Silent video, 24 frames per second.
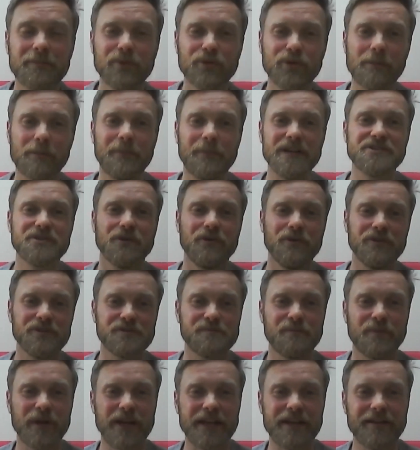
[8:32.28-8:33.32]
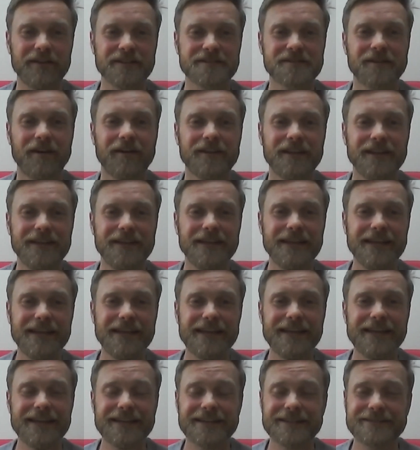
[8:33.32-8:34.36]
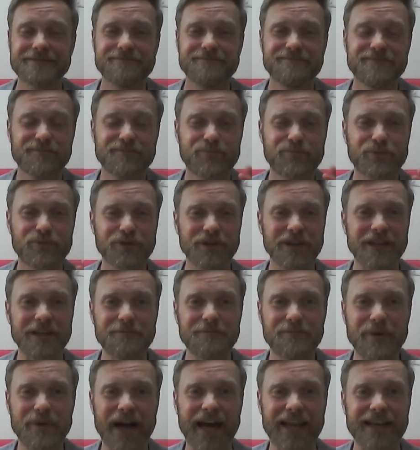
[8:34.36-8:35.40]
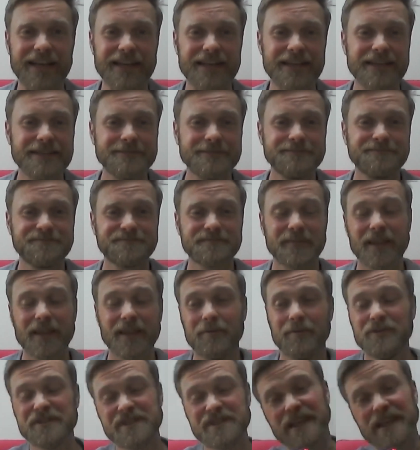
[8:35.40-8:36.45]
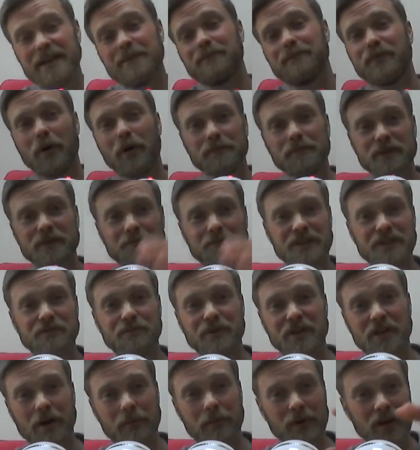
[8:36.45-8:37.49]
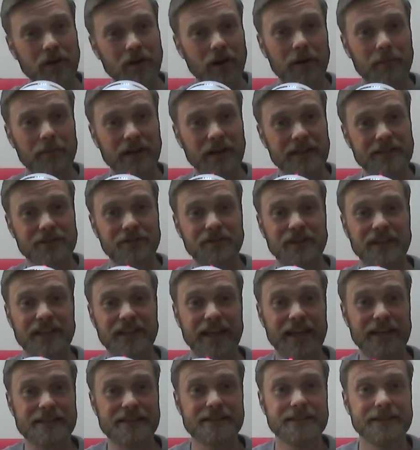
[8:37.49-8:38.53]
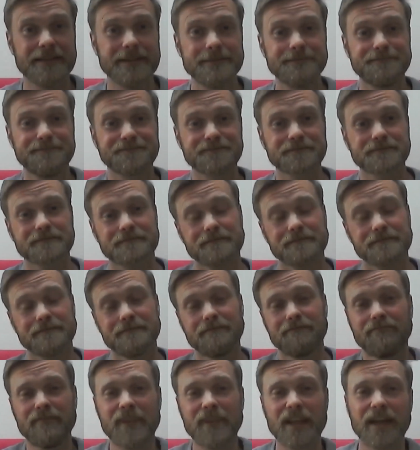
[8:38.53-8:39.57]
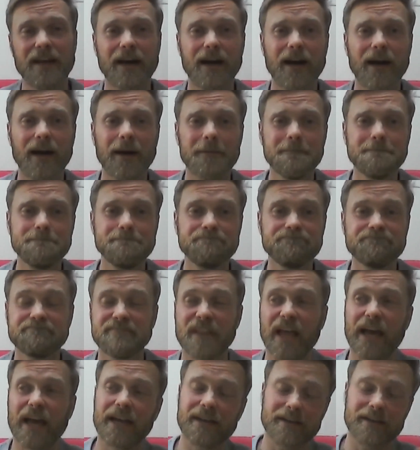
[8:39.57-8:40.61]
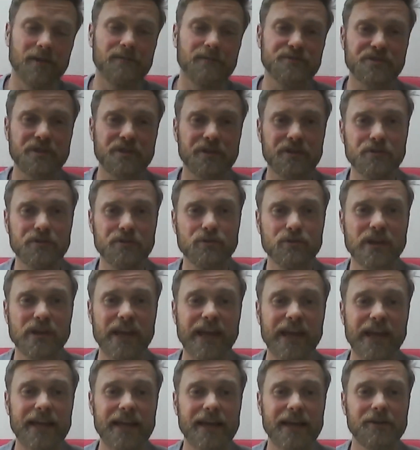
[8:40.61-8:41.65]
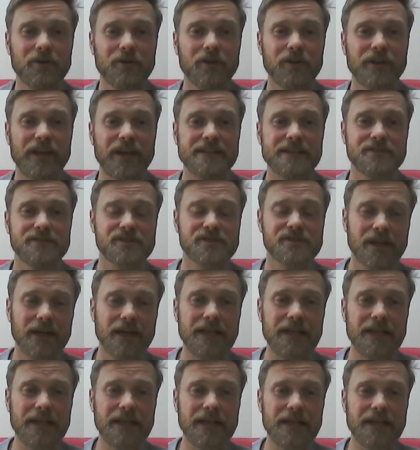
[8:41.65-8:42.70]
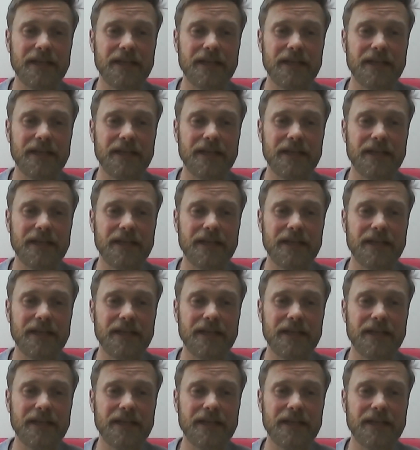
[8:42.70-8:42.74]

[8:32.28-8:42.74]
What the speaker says: up my shoulders playing ice hockey pretty badly, which then prompted me to become a chiropractor in the end. And come to the UK and all of that to study.